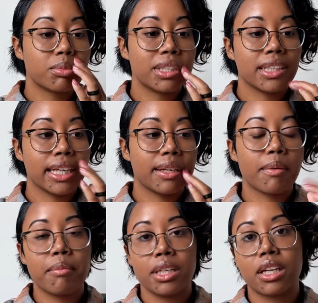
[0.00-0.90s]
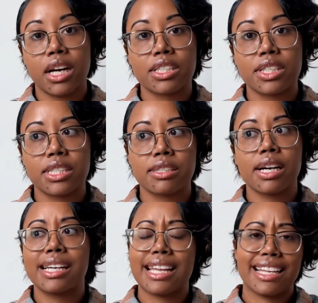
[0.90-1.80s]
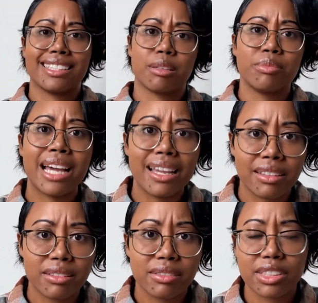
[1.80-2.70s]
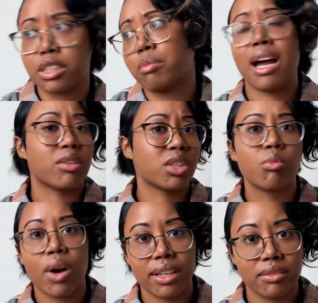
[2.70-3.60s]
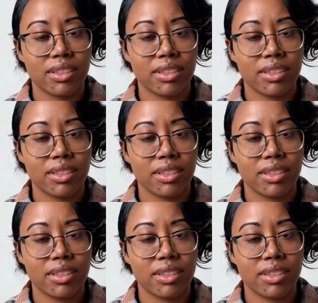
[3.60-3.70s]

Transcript: ultimately Minagashi's son ends up dead somehow, some